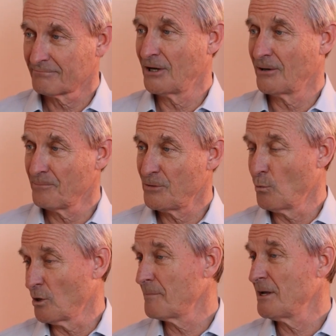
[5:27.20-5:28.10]
you
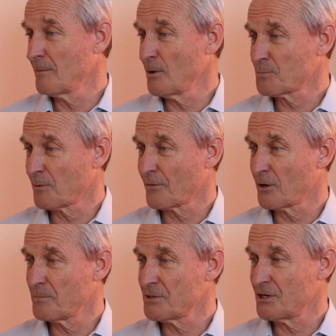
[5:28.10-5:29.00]
want to be in the most
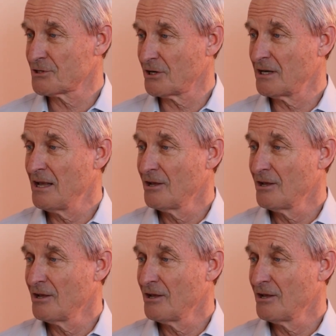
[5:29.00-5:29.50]
preferred position.